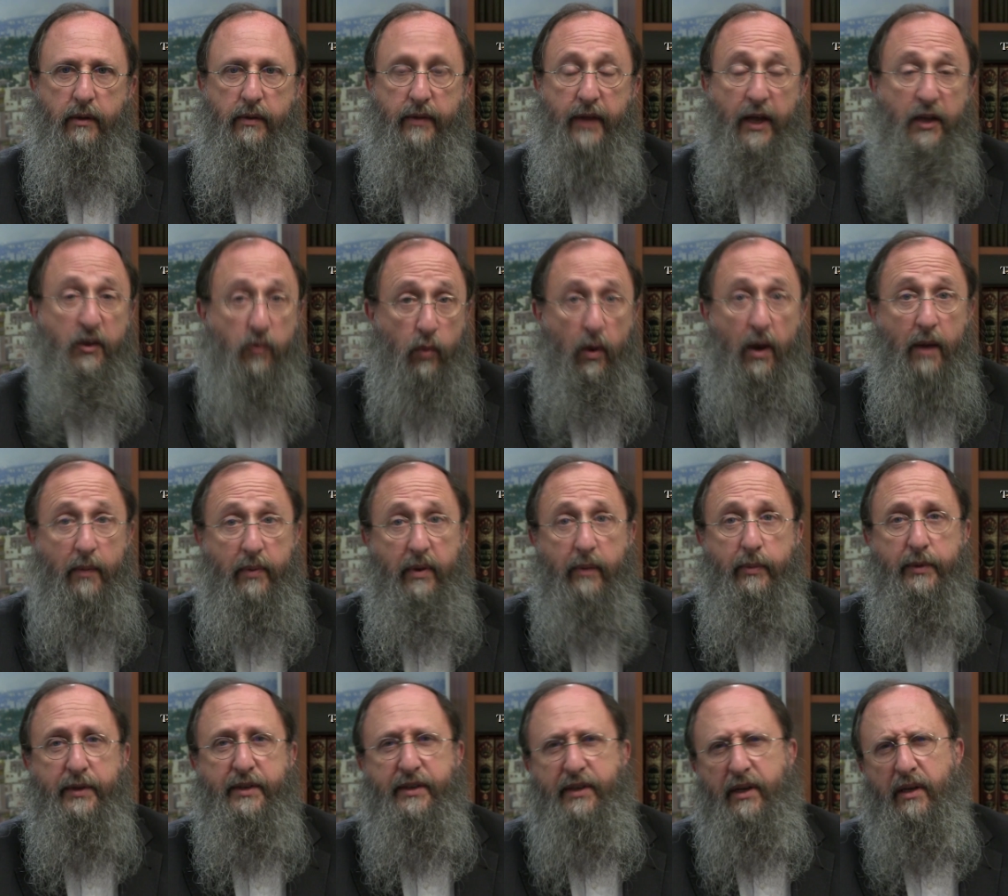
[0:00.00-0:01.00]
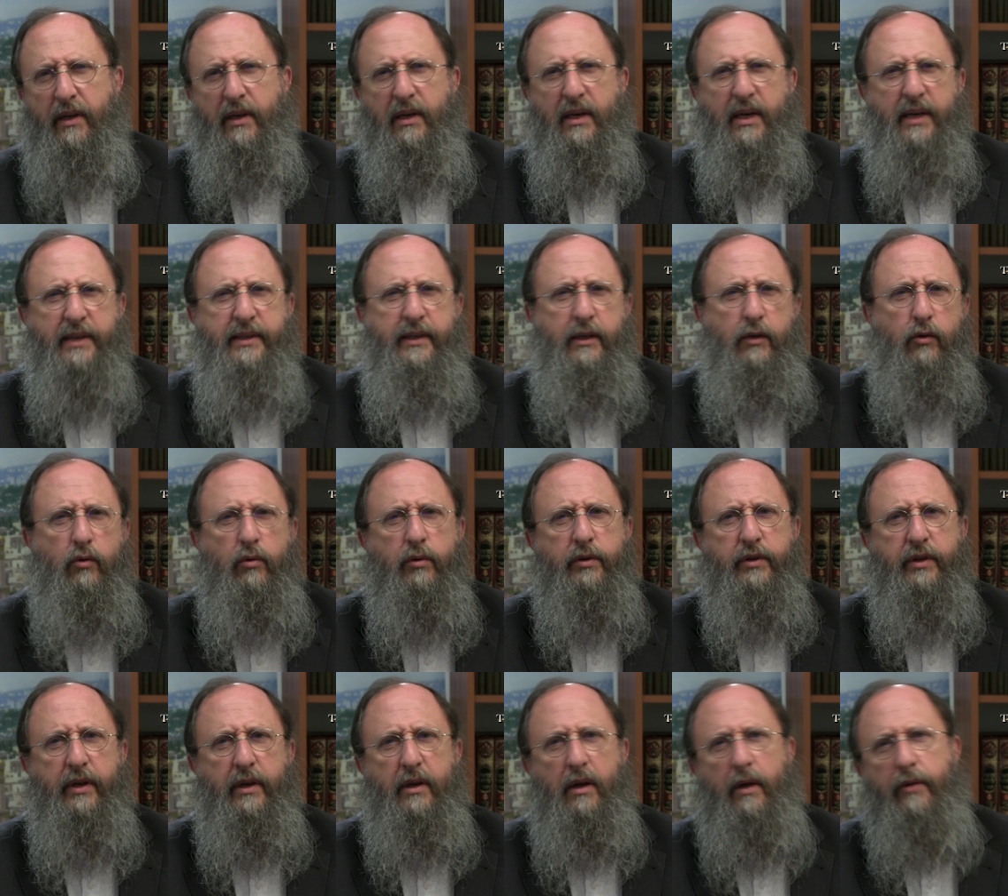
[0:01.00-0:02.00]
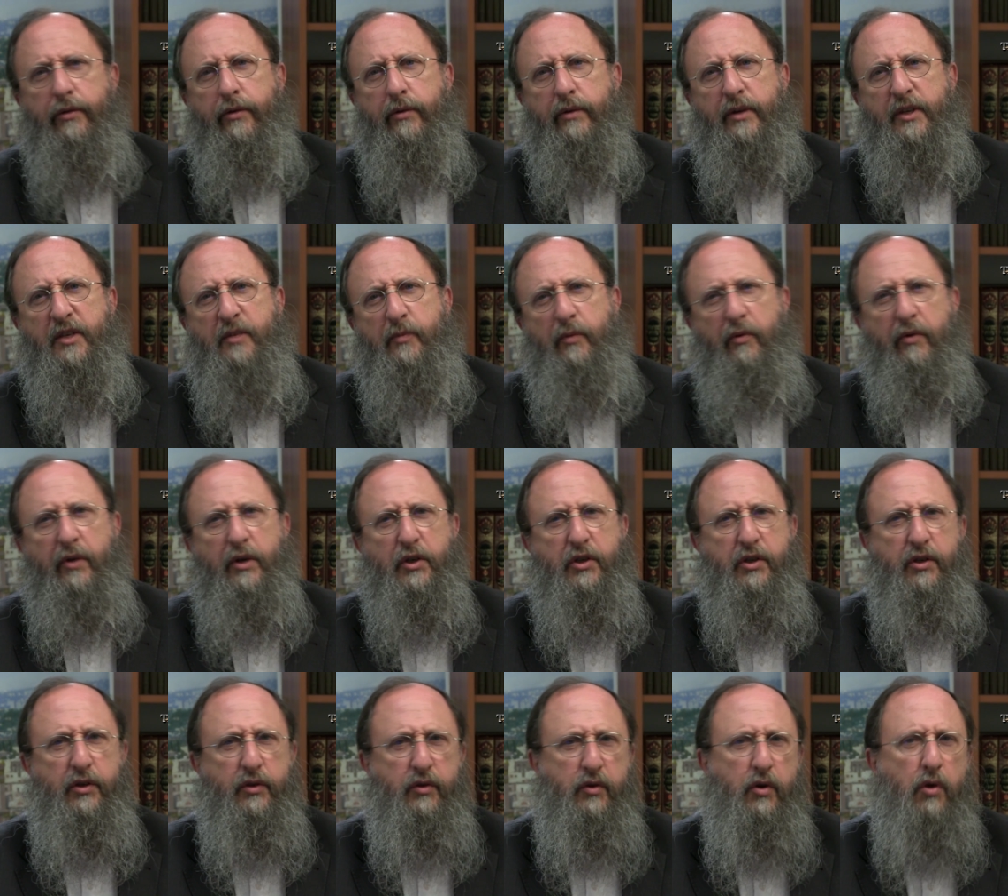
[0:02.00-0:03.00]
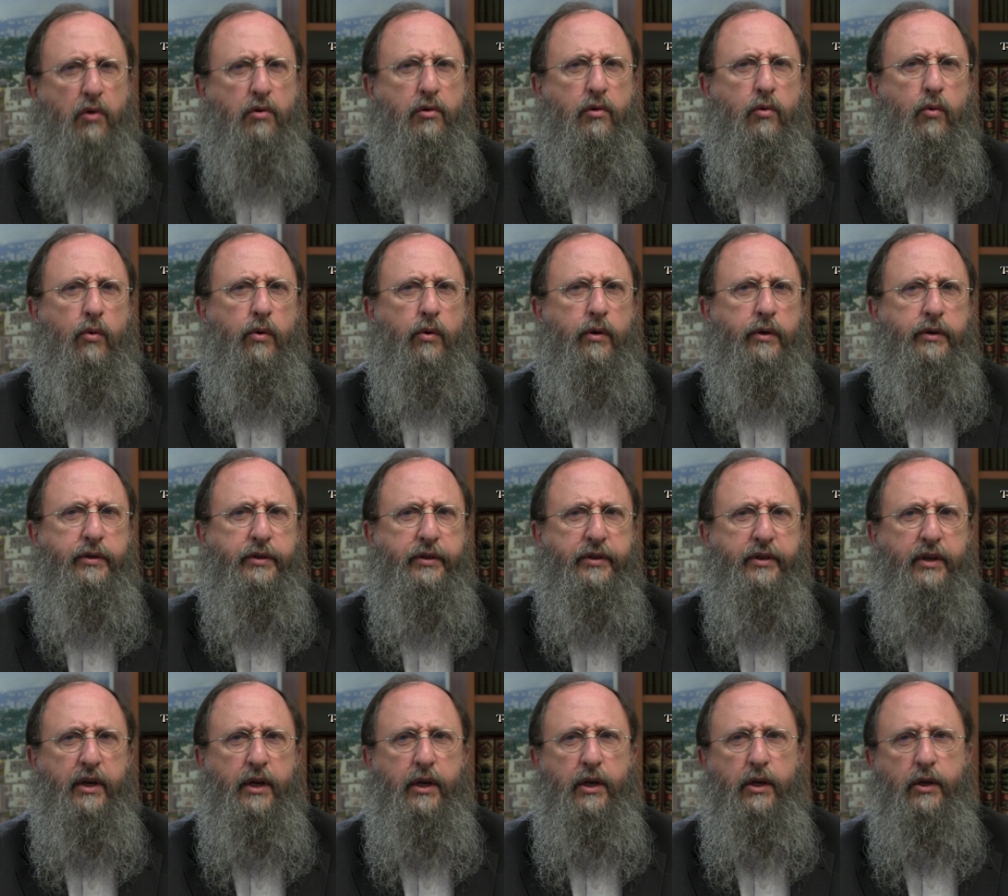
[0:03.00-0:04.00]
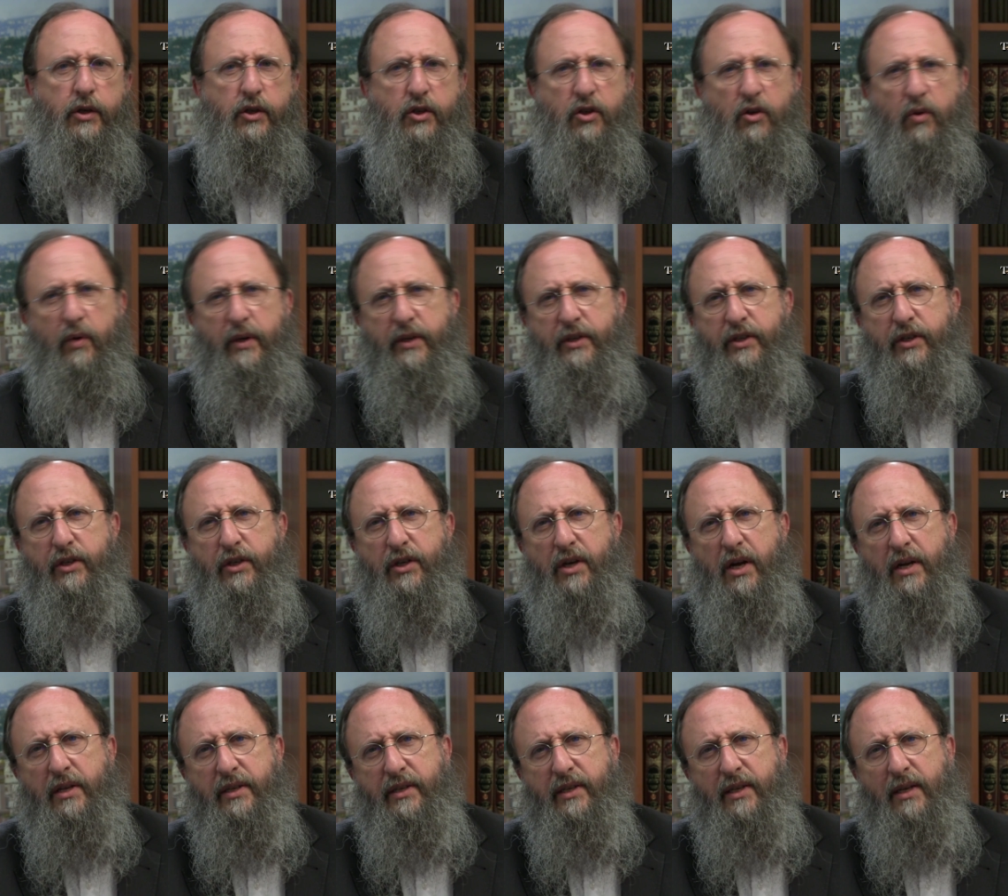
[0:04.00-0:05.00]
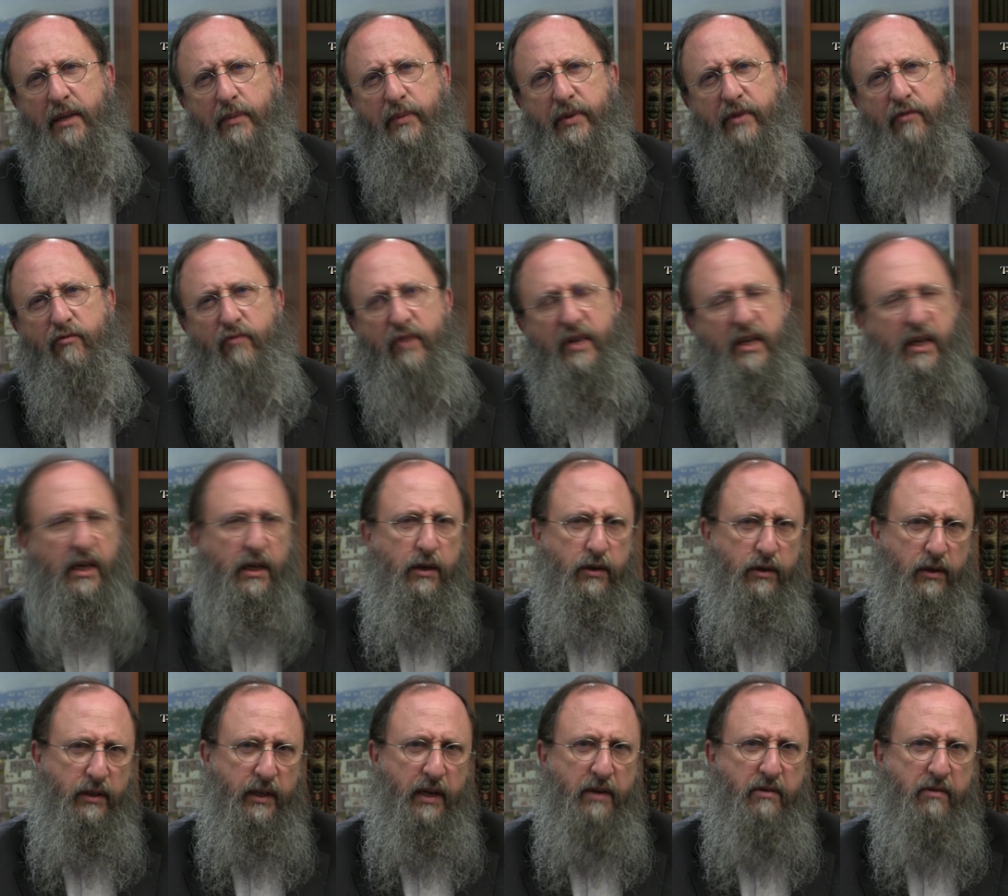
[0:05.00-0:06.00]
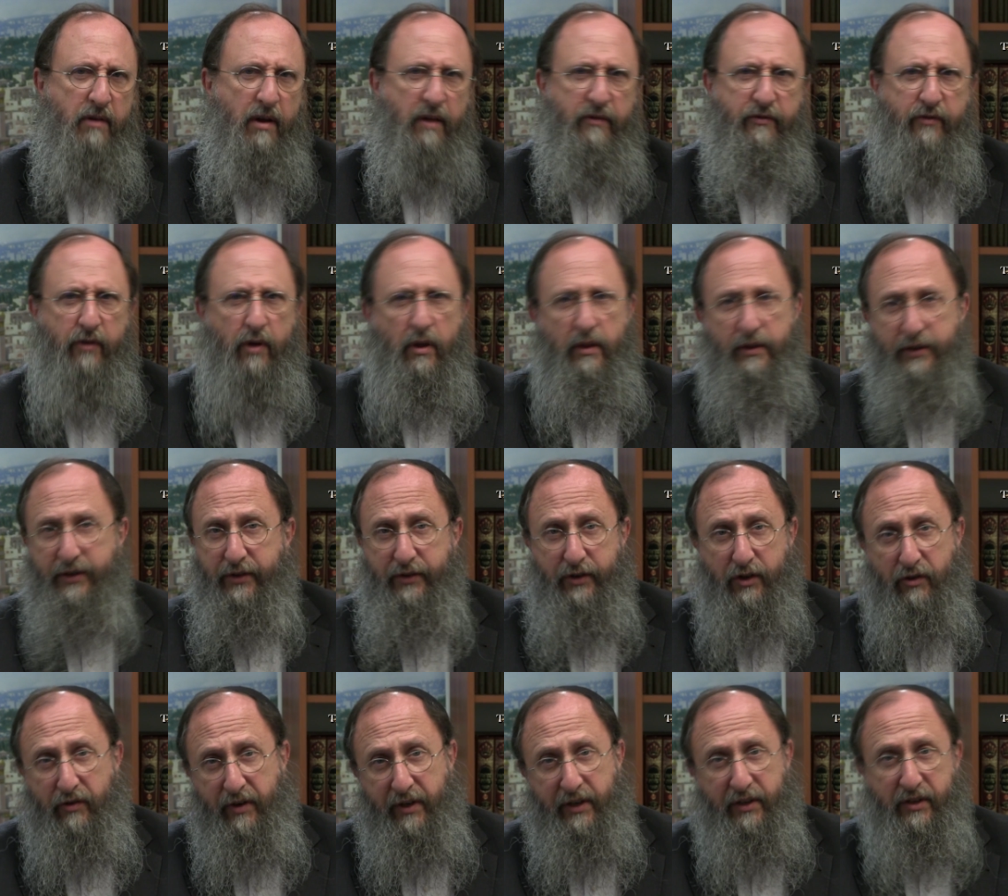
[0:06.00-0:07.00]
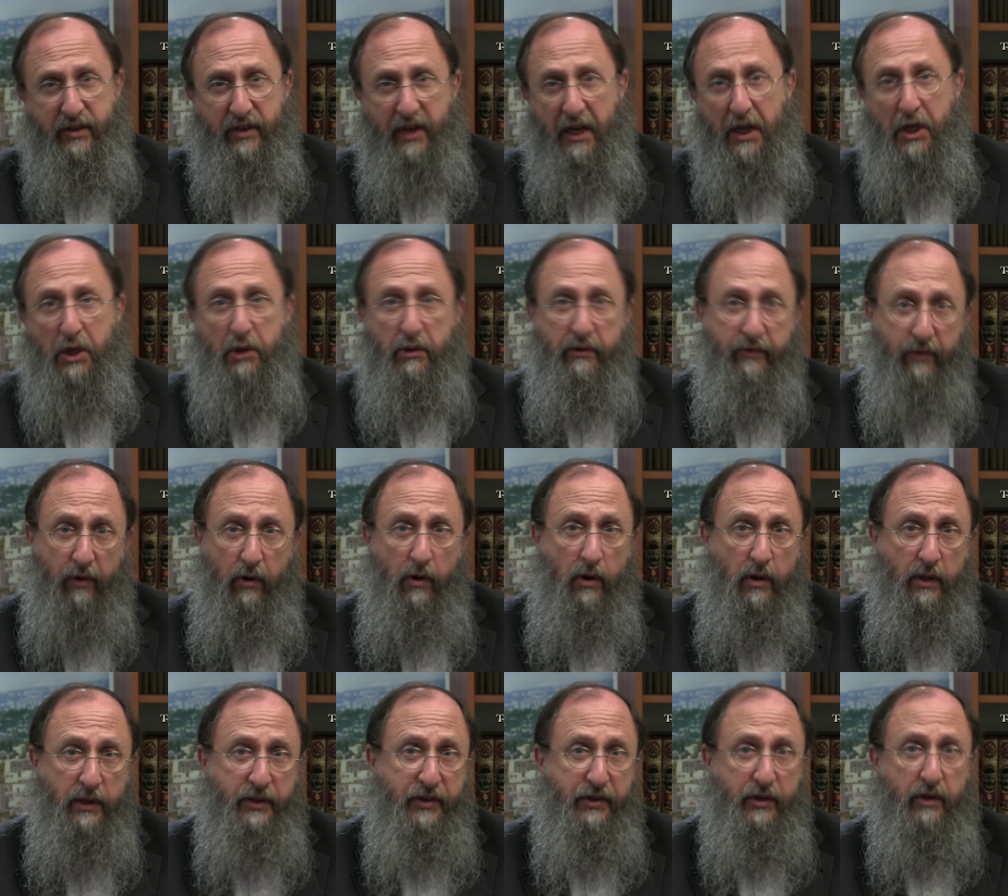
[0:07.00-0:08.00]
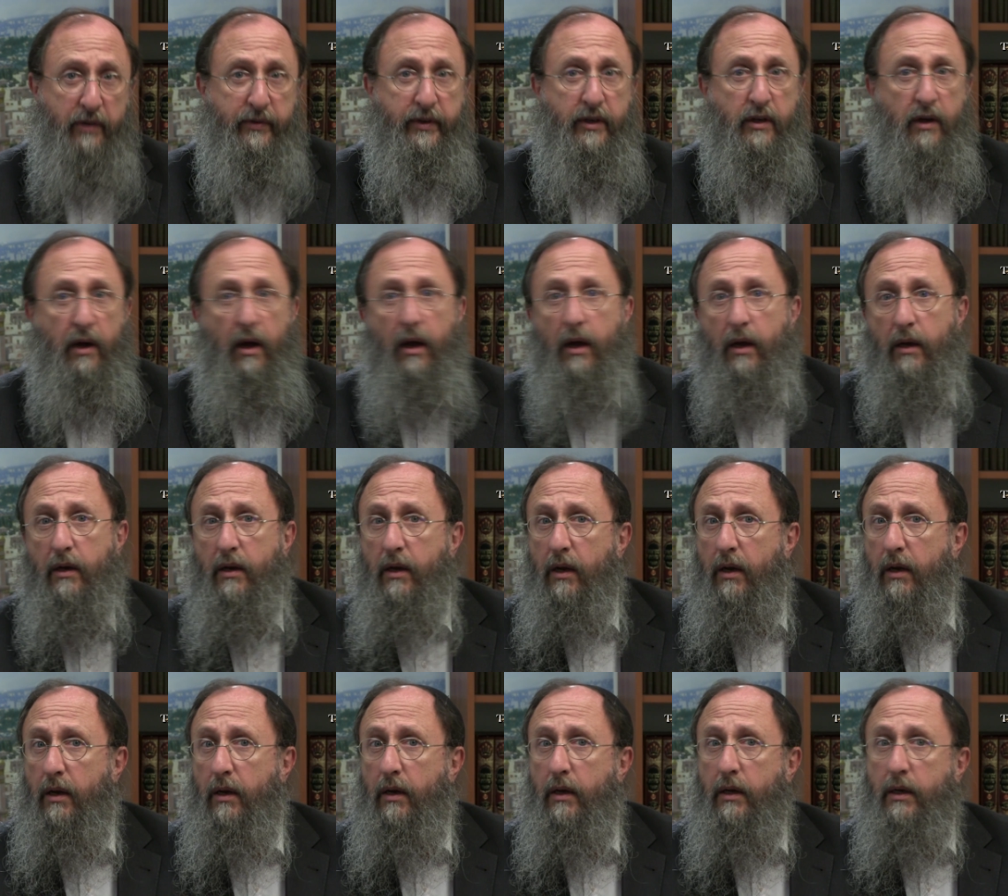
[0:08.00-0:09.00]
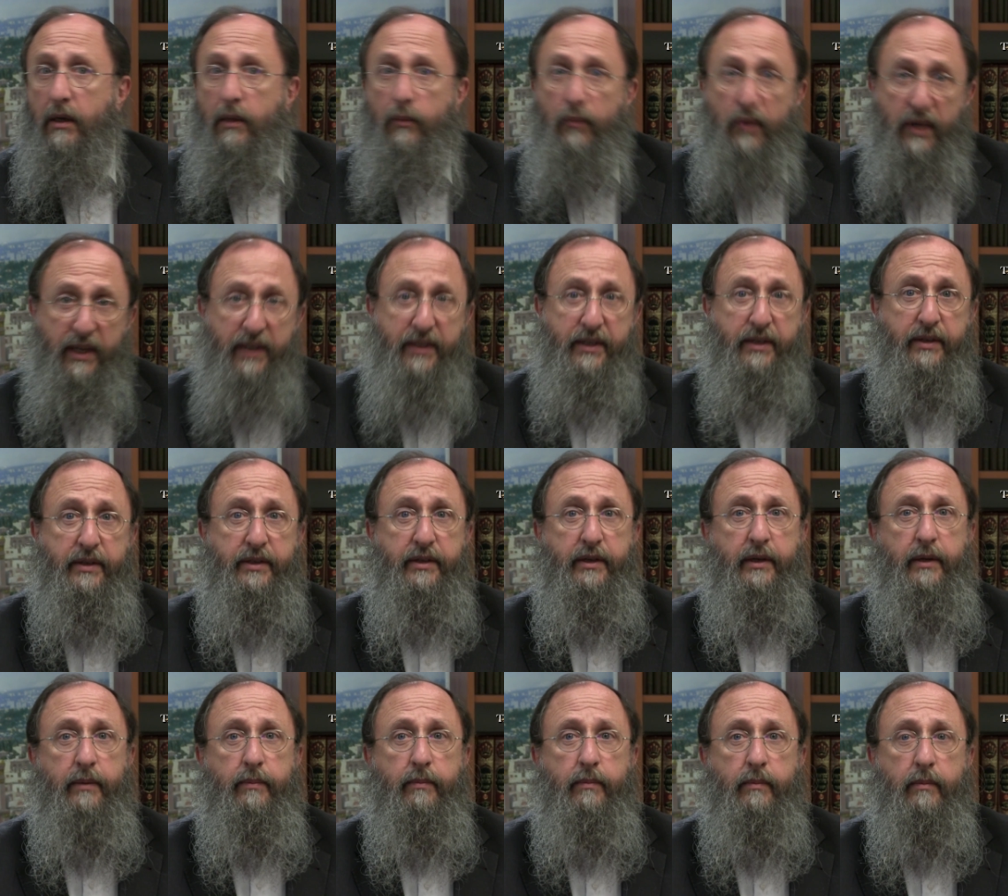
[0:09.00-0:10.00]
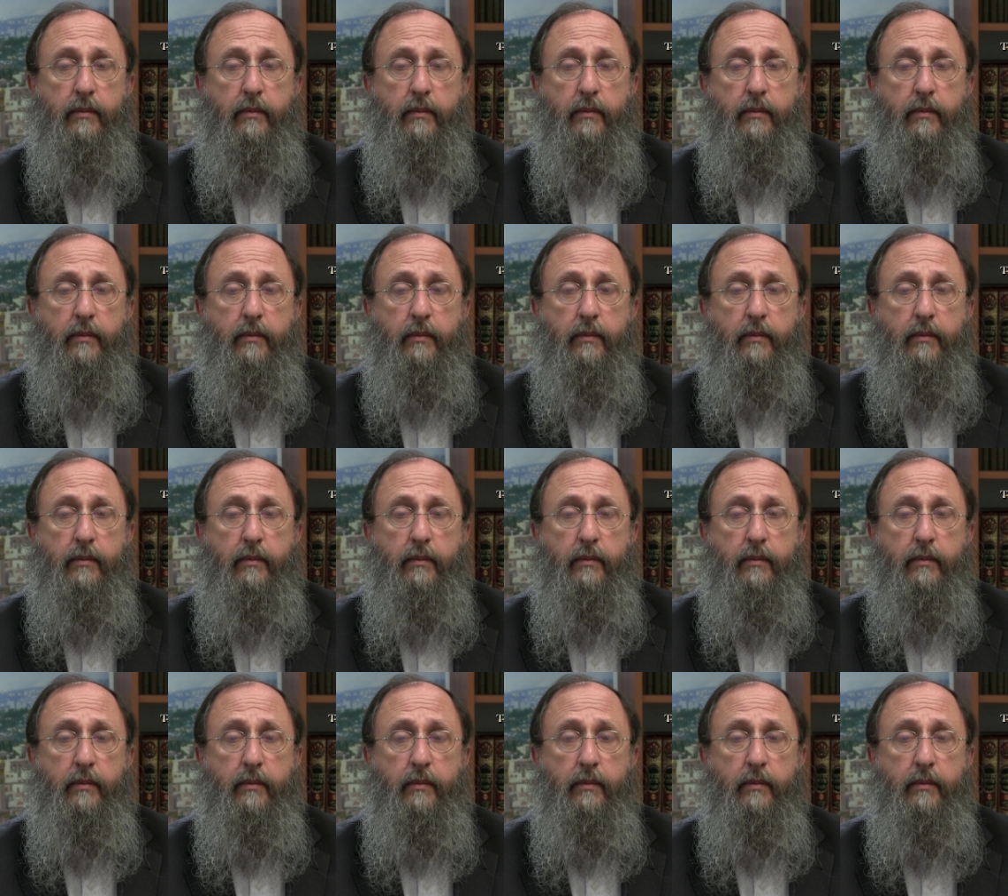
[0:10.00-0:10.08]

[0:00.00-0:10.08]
That's why people study chassidut and other inspirational Torah works, so as to constantly be rekindled and not fall into the greatest danger of all in serving God, complacency.